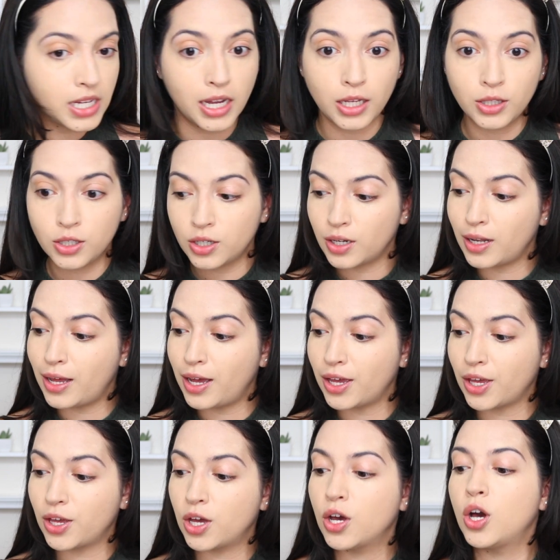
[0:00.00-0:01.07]
I look
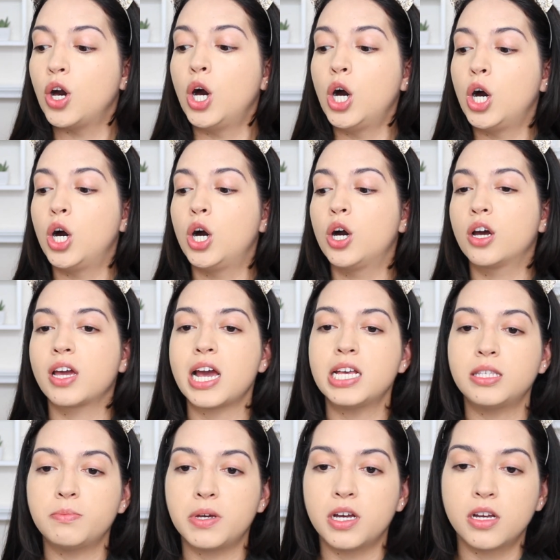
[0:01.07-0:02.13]
like, oh, guys,